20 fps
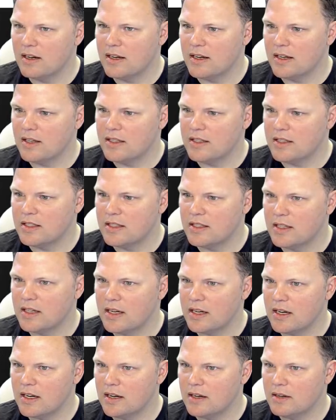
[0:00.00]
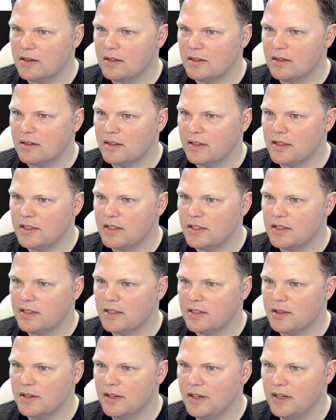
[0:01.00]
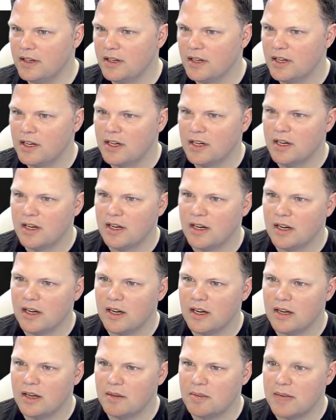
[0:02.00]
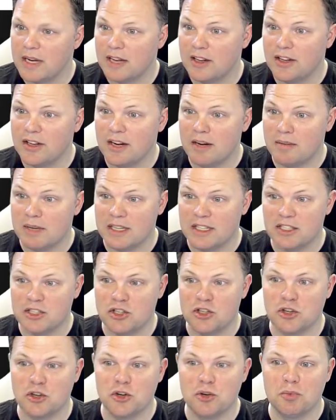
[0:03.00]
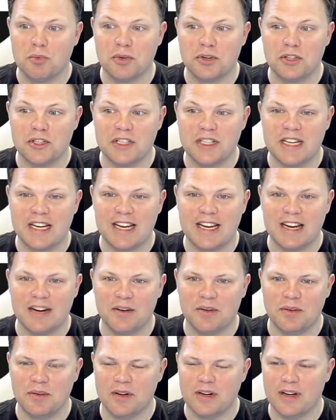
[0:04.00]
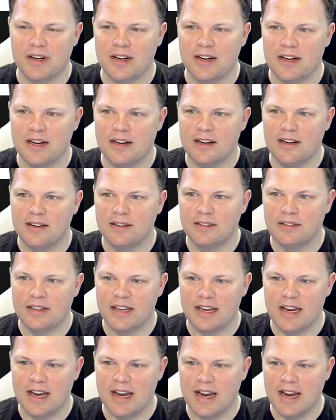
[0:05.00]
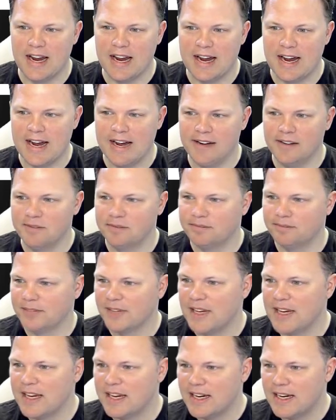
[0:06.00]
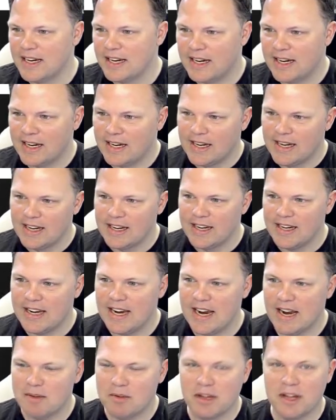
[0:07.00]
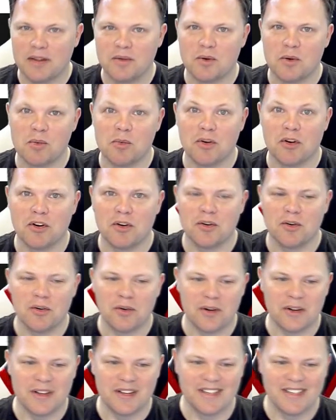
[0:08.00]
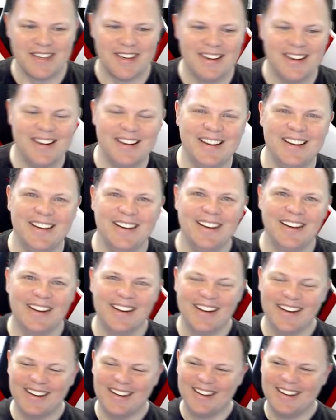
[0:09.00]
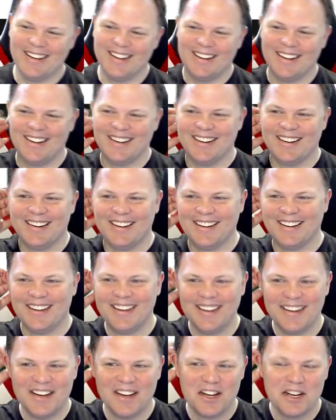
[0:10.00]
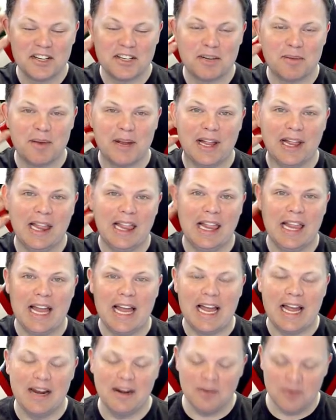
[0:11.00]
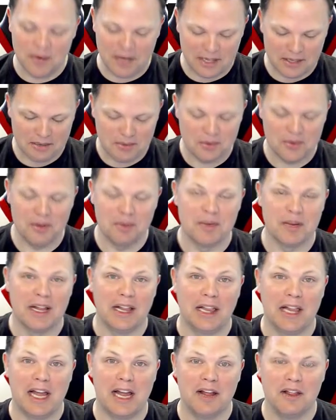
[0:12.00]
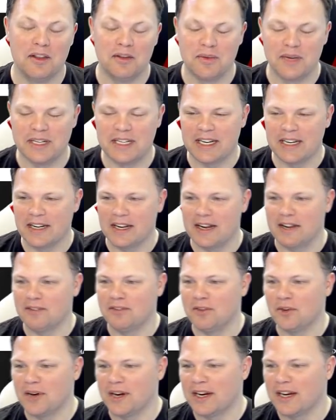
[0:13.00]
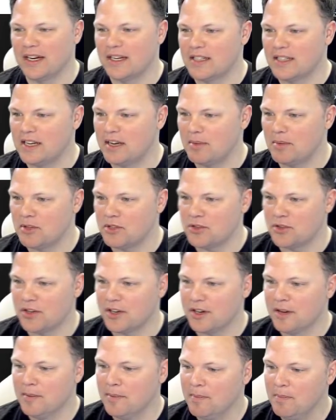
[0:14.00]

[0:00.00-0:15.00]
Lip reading: and just see how this is doing. Downloading updates, 2%. Wow. Yeah. Yeah, I'm glad we pre-recorded this. There's gonna be a lot. Will be a lot that we take out for you guys. Keep it shorter.